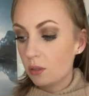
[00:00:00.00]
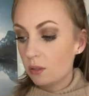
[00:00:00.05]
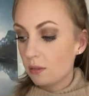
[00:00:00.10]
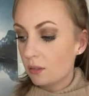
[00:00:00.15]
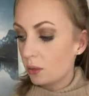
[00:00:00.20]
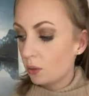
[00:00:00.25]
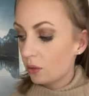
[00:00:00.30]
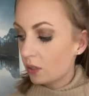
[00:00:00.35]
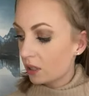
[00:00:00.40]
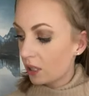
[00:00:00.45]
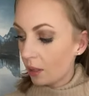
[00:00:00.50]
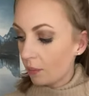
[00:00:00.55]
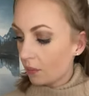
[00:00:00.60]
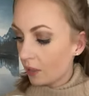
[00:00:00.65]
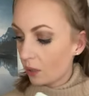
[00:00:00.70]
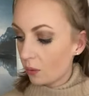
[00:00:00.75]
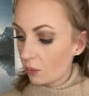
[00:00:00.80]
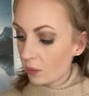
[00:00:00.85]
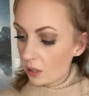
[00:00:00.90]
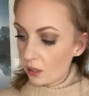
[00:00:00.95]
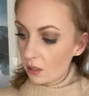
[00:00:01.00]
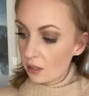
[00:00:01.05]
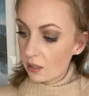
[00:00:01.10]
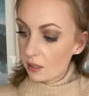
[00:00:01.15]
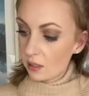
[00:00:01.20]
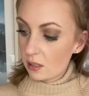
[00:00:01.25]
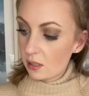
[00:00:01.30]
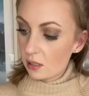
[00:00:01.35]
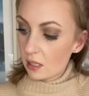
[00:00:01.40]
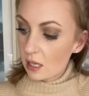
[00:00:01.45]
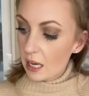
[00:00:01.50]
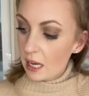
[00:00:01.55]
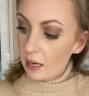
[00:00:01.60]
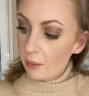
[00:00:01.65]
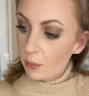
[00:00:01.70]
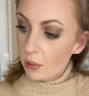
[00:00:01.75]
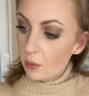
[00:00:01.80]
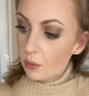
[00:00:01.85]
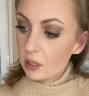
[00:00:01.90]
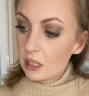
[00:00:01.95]
do something with this.
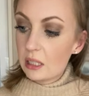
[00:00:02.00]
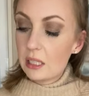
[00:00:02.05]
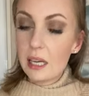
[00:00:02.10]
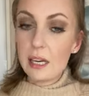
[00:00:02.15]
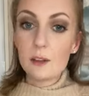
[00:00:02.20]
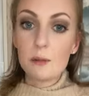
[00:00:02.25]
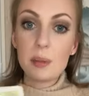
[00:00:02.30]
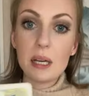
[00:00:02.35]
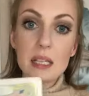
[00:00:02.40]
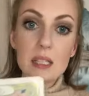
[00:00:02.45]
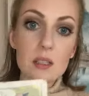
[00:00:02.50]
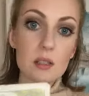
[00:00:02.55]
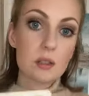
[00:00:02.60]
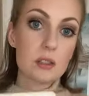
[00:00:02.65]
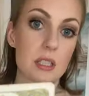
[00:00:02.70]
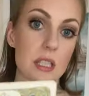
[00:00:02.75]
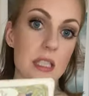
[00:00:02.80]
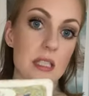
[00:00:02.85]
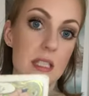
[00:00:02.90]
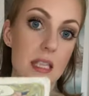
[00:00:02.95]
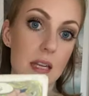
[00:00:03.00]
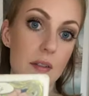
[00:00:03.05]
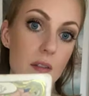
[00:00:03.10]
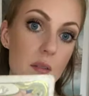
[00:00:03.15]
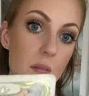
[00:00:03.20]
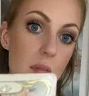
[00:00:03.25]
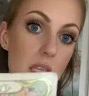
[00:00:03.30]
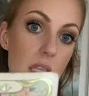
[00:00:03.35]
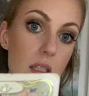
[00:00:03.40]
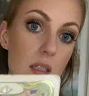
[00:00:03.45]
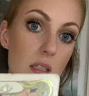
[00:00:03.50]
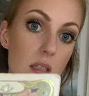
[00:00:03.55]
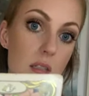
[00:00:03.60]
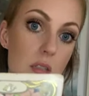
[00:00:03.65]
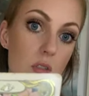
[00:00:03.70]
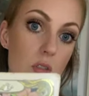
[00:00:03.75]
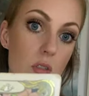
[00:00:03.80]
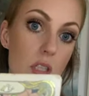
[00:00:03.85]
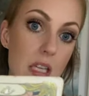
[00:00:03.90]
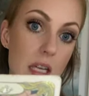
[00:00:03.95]
But with the Knight of Pentacles, it's giving me
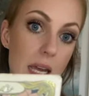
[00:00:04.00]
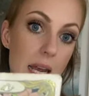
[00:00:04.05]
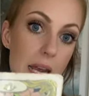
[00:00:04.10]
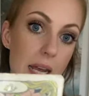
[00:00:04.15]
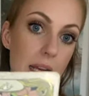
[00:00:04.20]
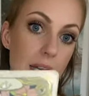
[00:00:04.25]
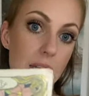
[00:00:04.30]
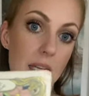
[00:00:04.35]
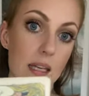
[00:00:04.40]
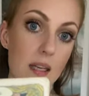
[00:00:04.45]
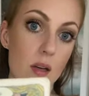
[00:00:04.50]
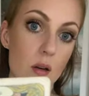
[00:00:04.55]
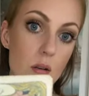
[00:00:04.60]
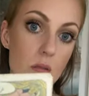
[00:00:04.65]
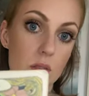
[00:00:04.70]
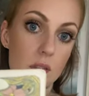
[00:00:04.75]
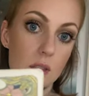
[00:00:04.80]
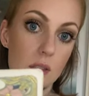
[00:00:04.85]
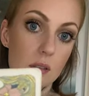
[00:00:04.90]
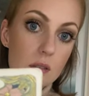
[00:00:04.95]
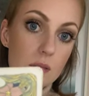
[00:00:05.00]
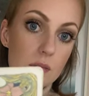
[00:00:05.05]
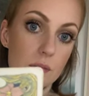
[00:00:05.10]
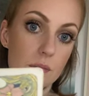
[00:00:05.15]
handing it over.